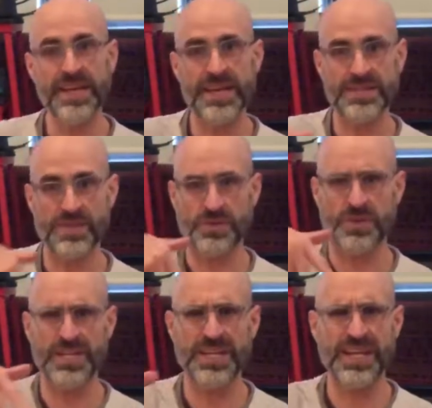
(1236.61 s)
it's a
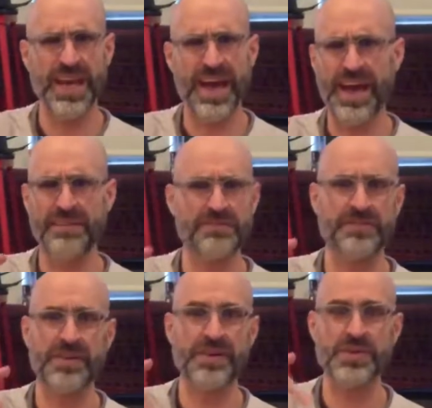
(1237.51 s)
three and a
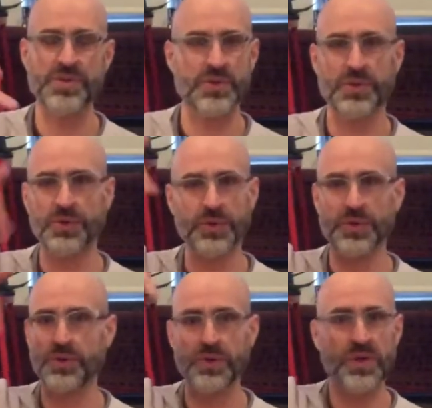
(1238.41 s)
half
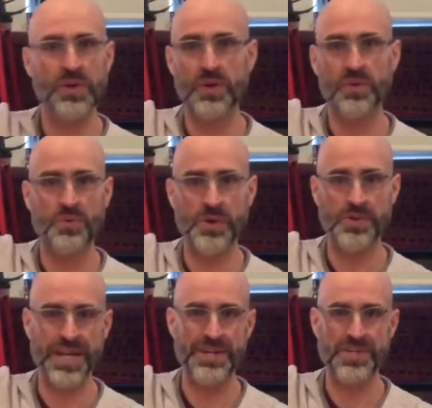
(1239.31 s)
circle
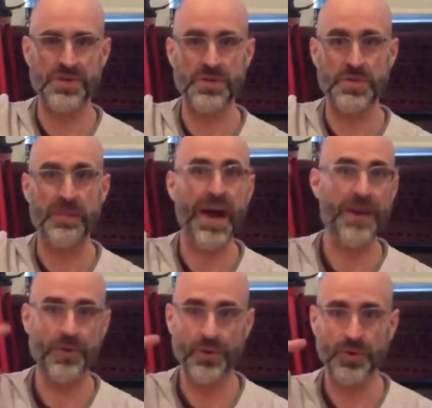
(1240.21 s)
rotation or
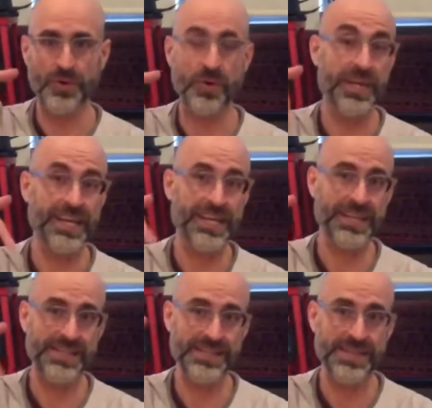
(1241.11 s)
spiral or
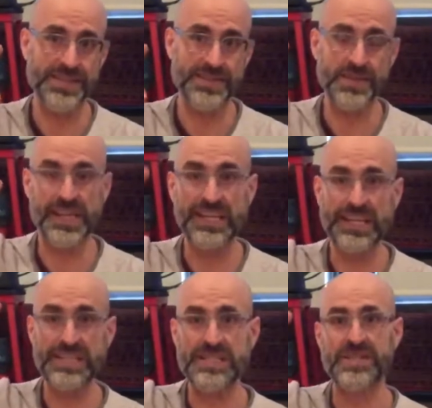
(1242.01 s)
helices or
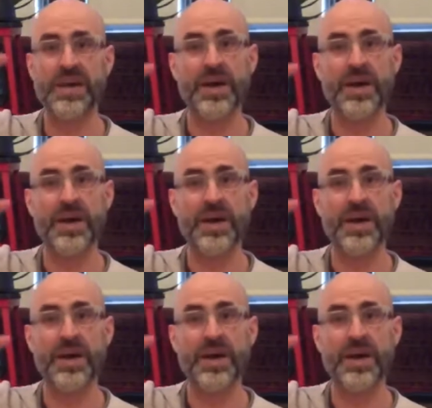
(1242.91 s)
helix